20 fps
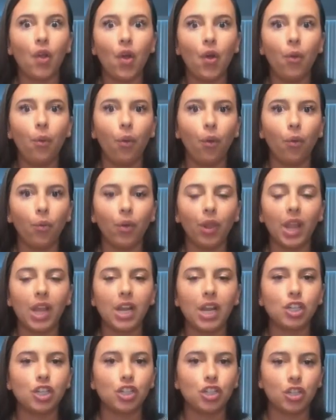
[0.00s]
oh a
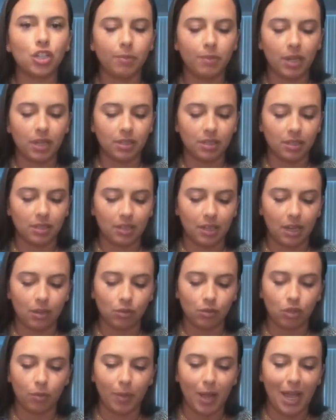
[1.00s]
relationship doesn't sound
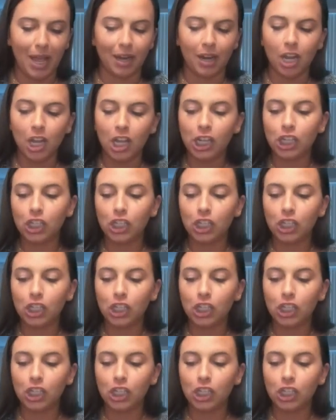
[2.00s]
so bad